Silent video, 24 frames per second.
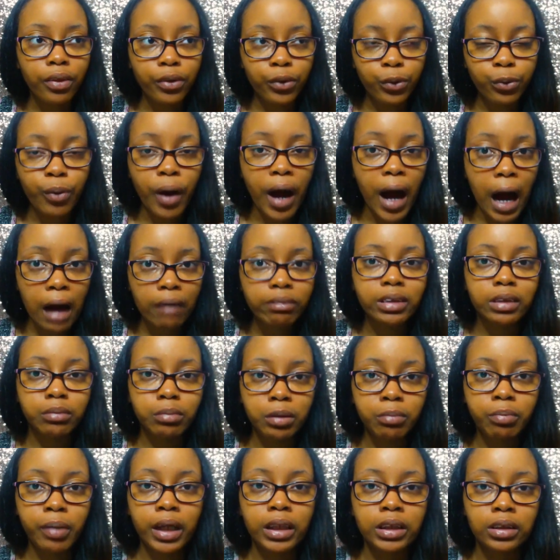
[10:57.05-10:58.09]
You have to
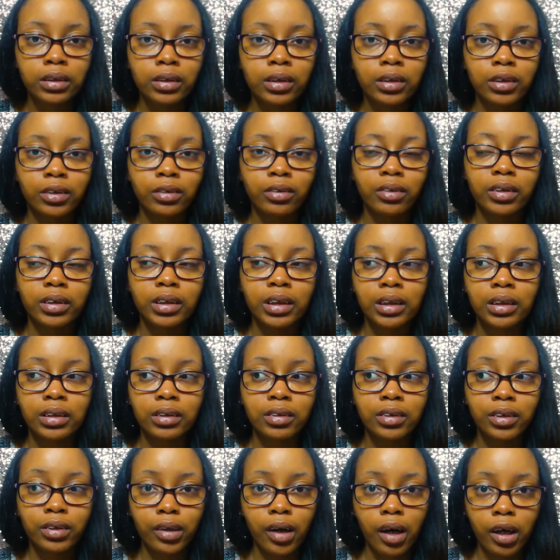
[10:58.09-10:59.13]
be patient in certain
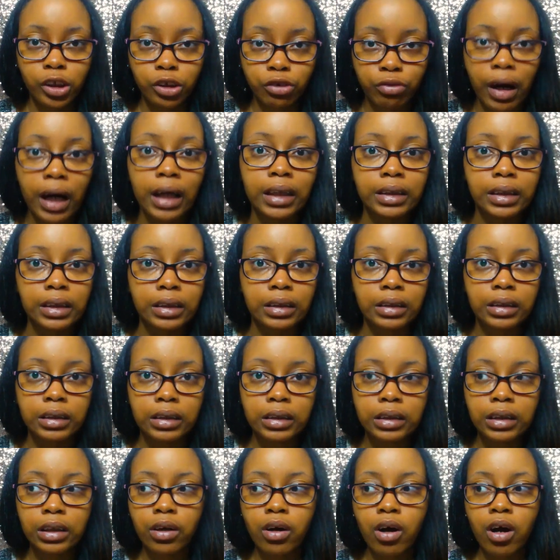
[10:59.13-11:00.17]
seasons. There are dry
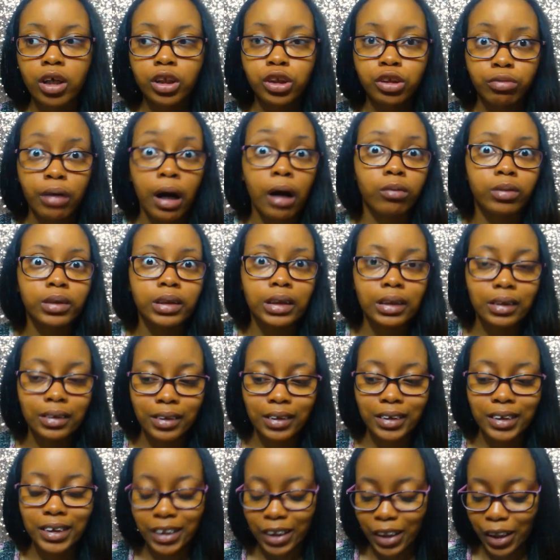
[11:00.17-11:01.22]
seasons. There are drought
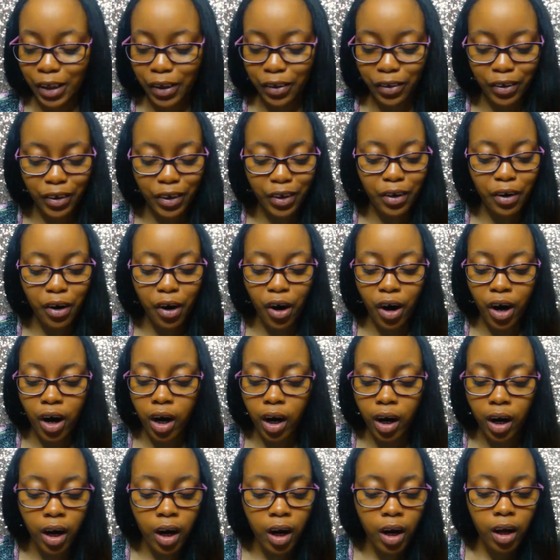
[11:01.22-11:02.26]
seasons. There
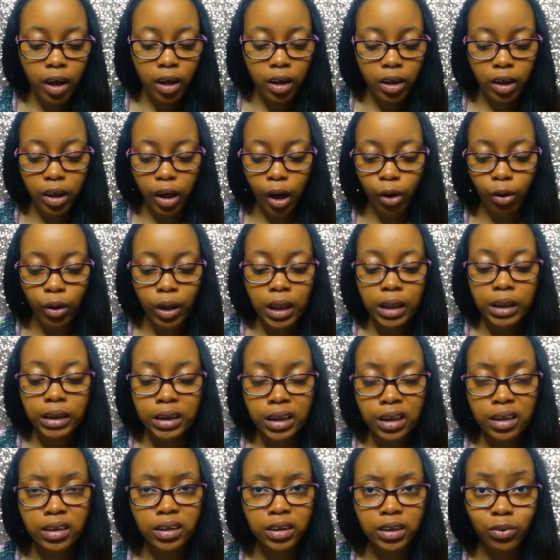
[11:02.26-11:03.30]
are, you know,
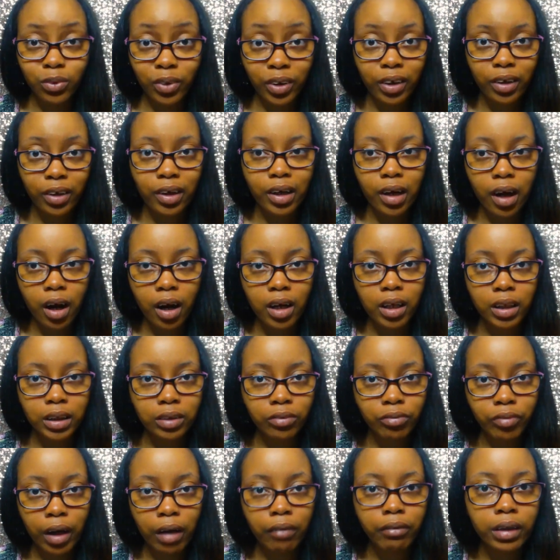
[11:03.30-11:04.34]
seasons when there
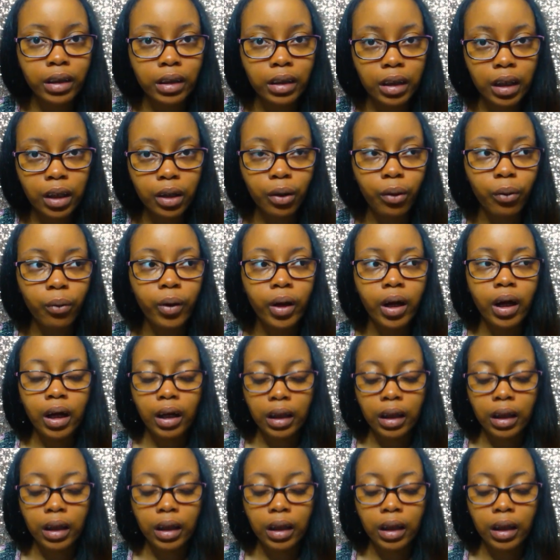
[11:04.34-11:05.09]
is very little.